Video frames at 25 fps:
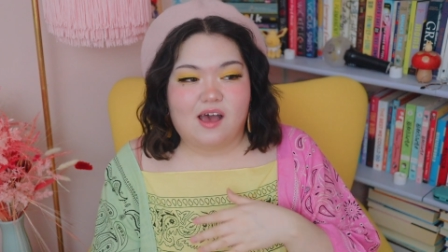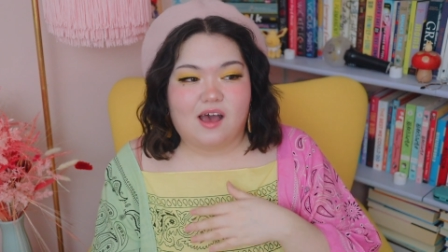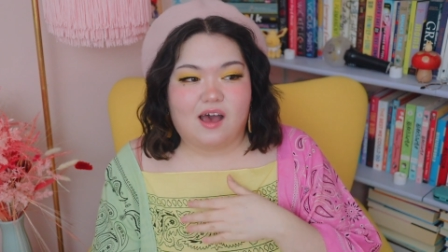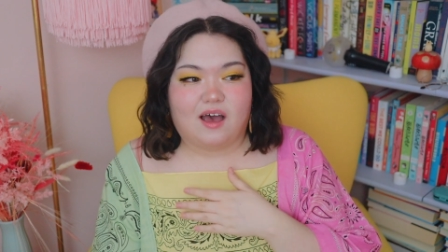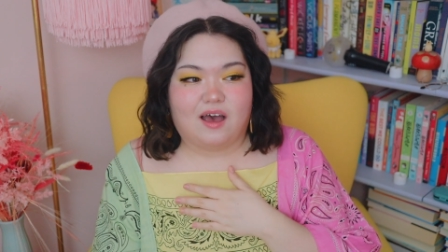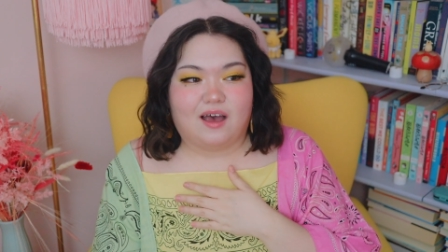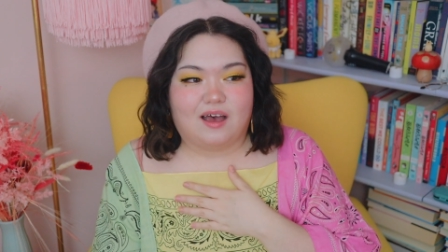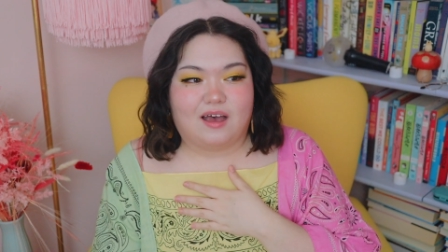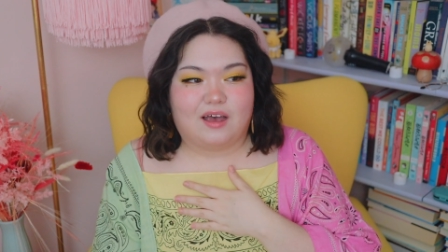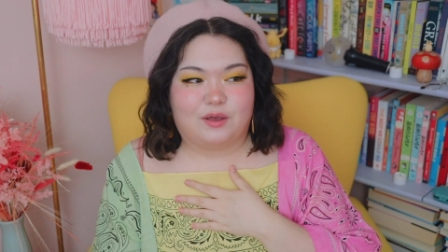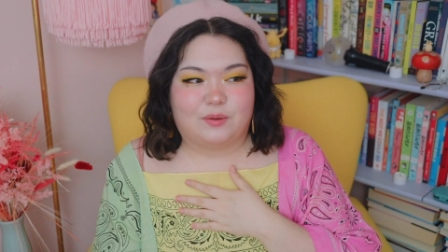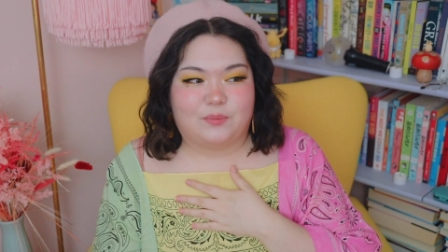
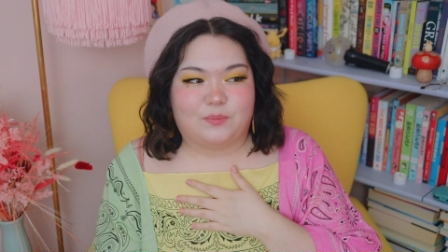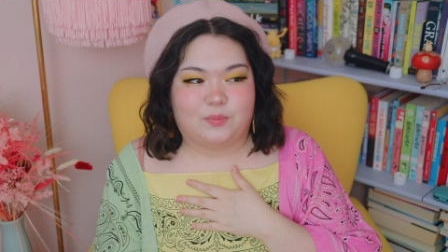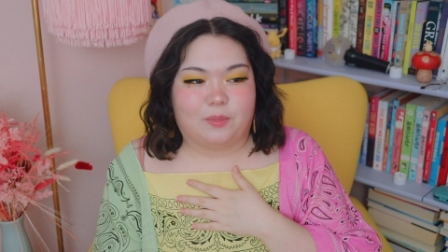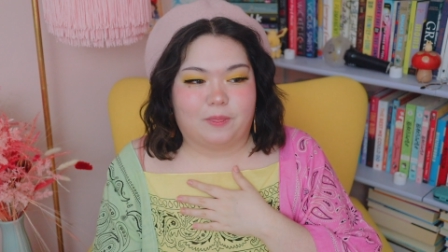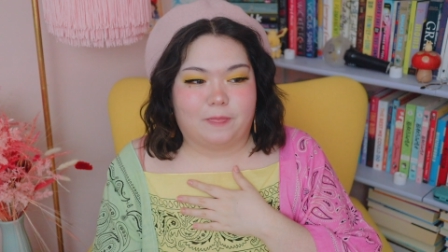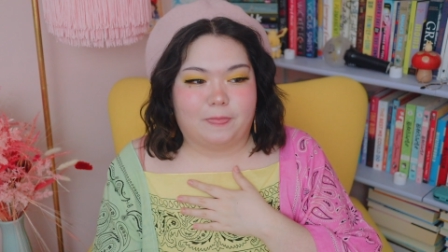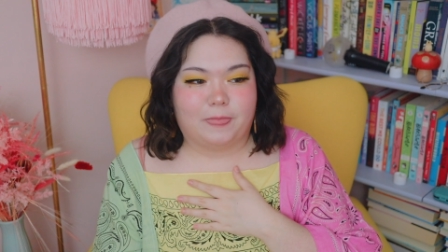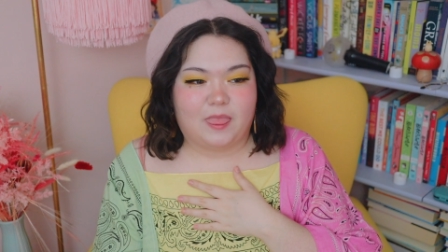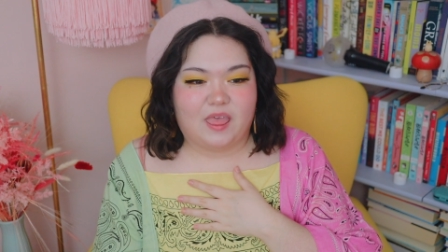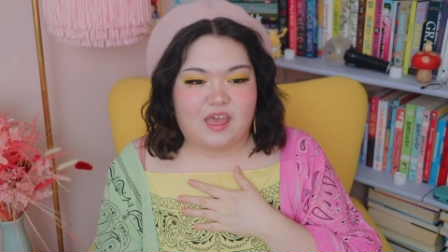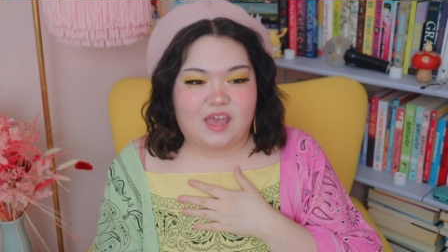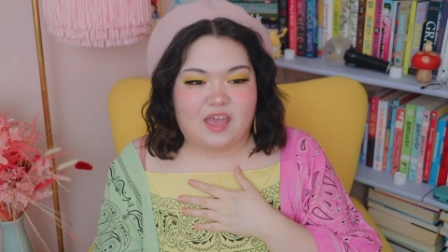
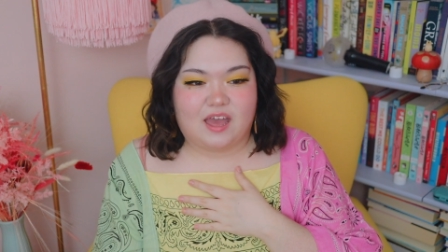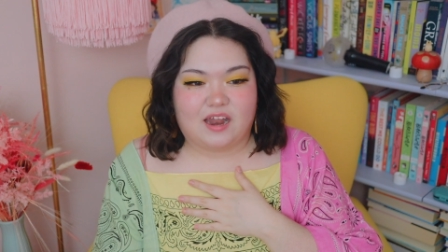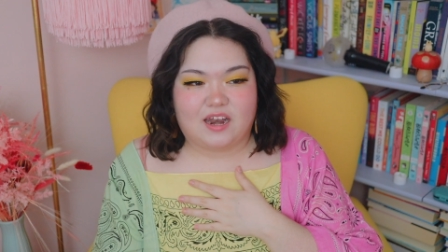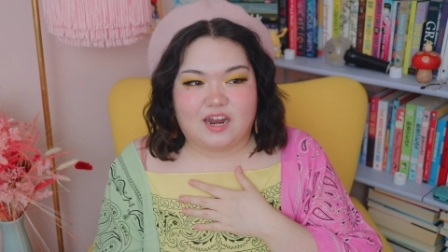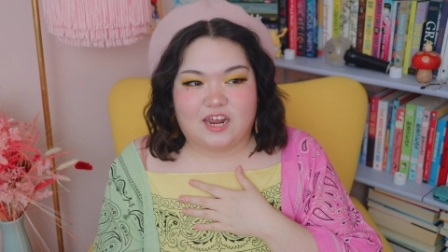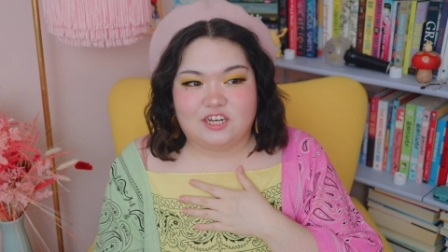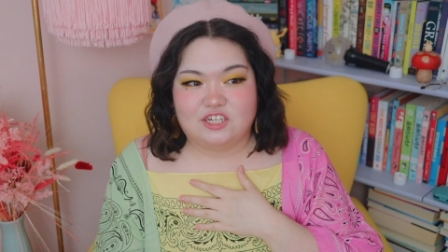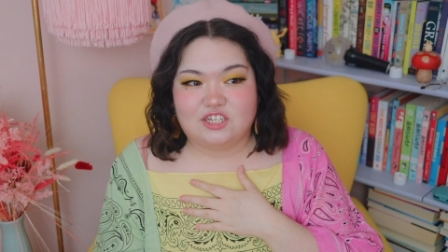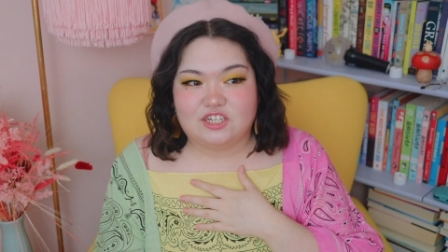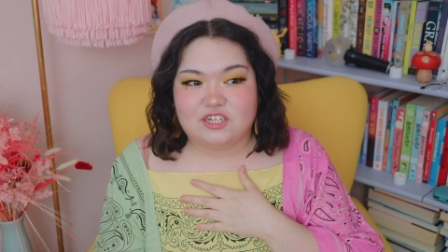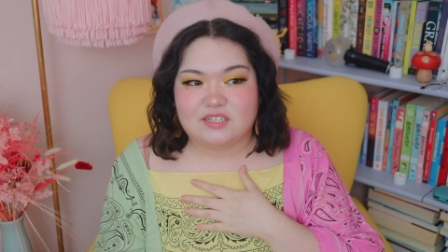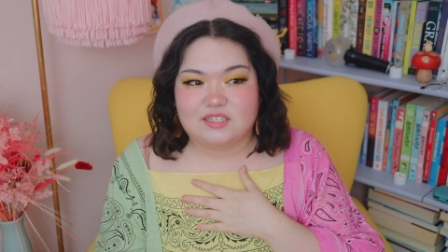Um, and
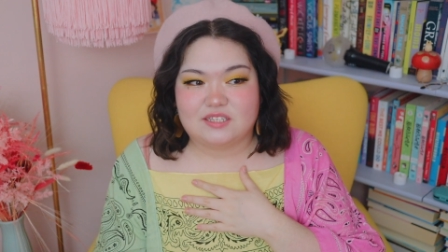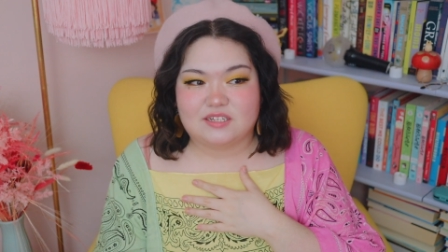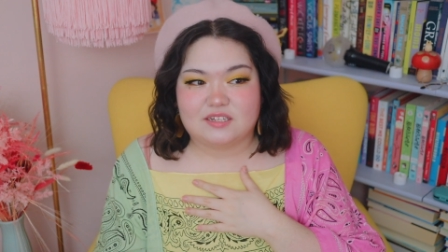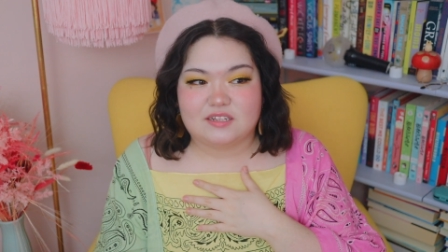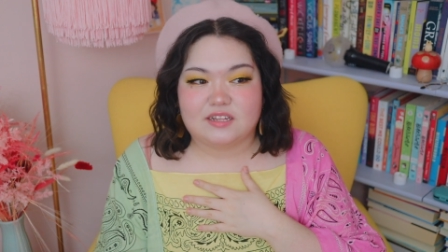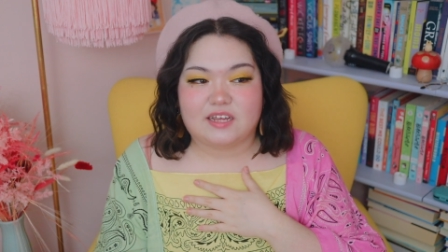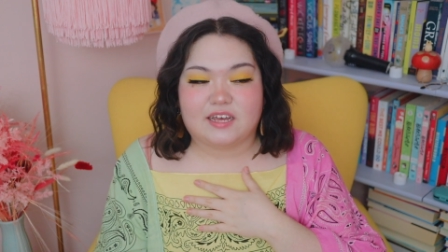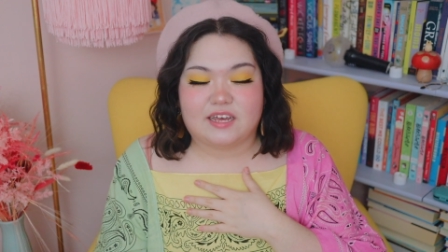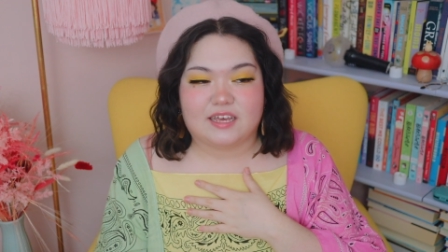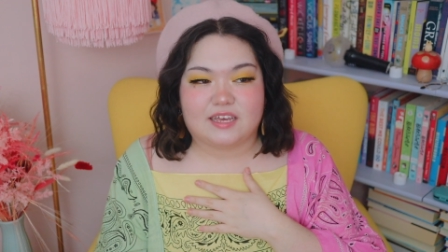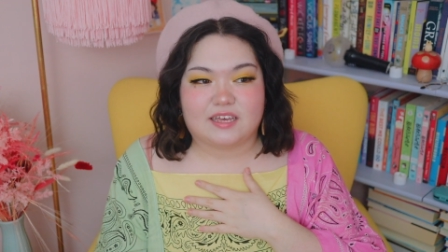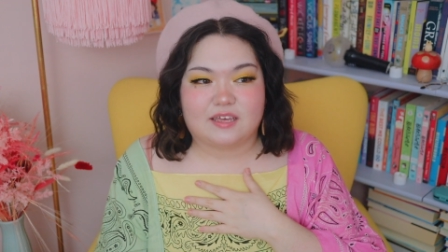I just
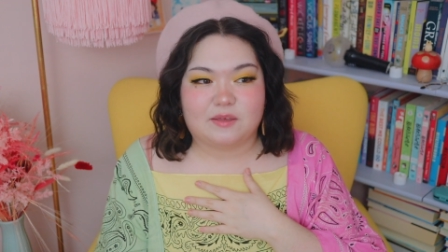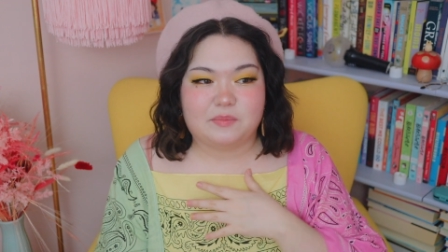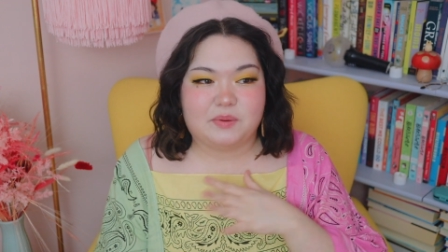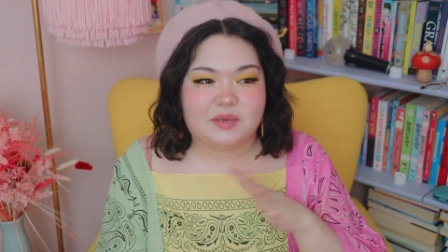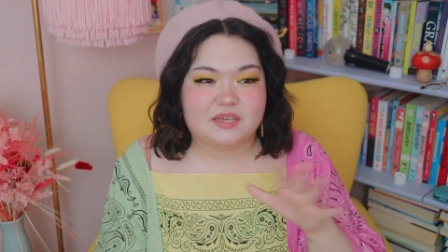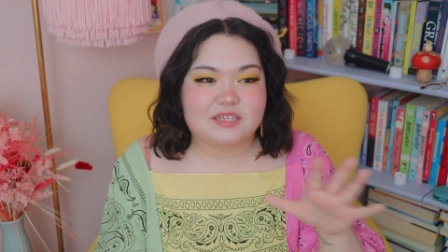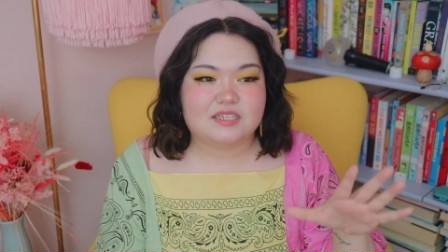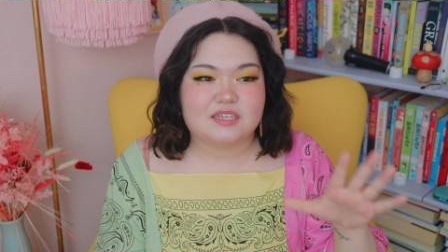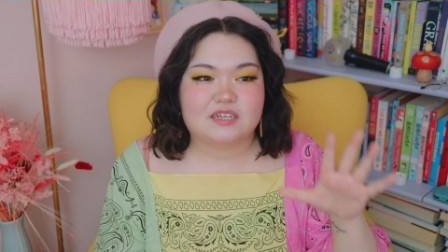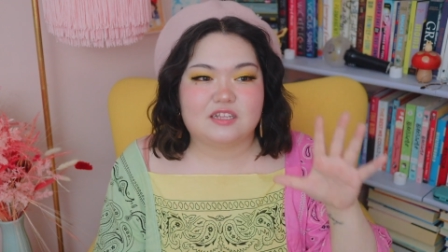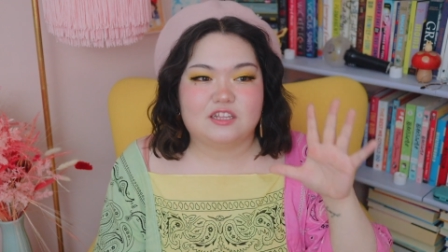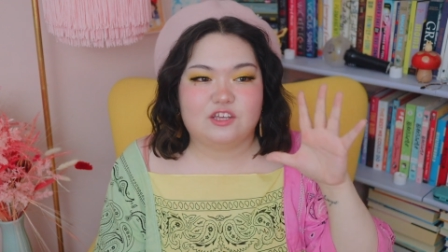like
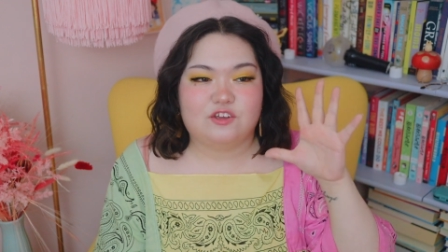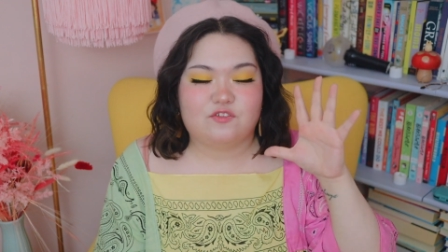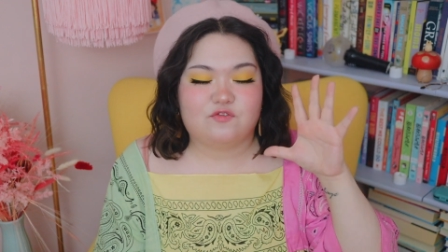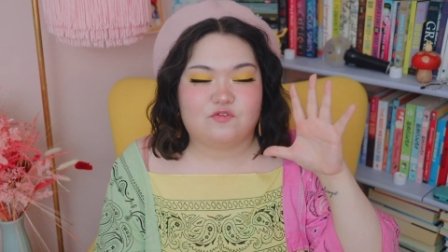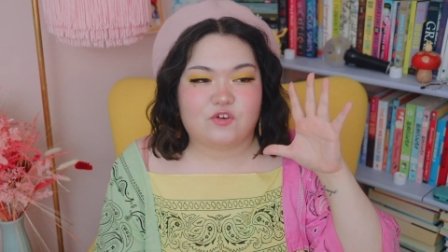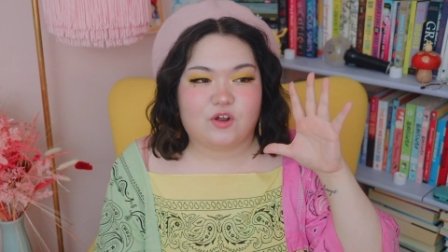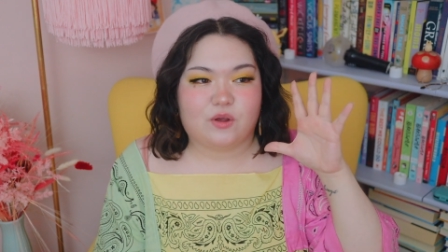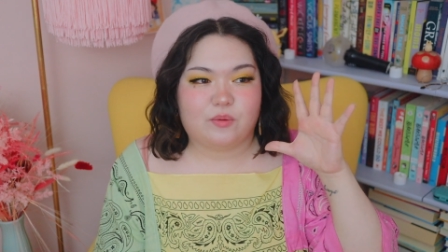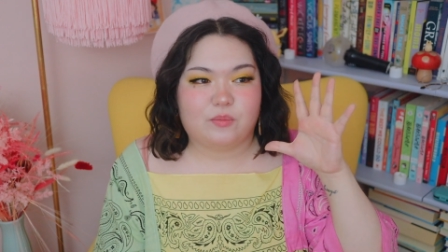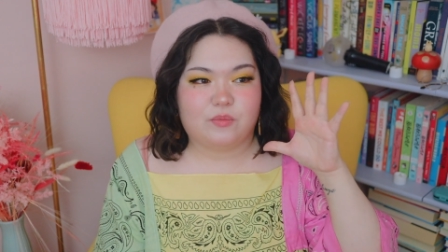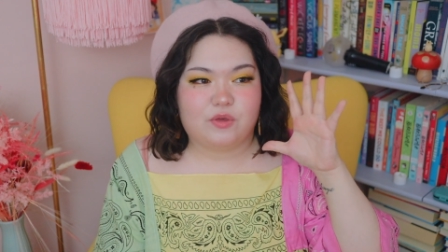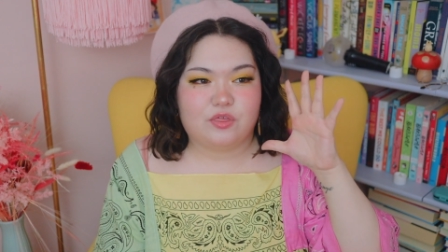basically
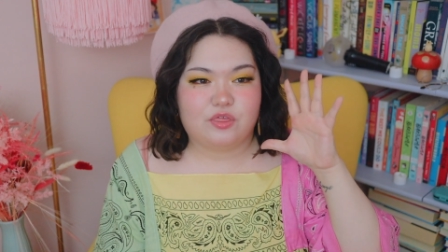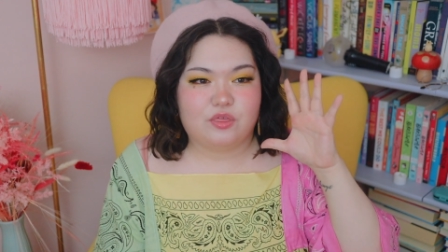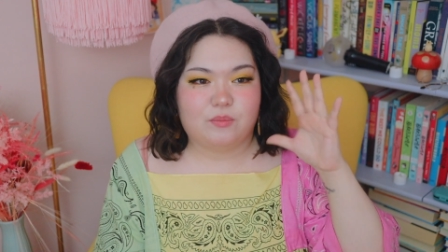from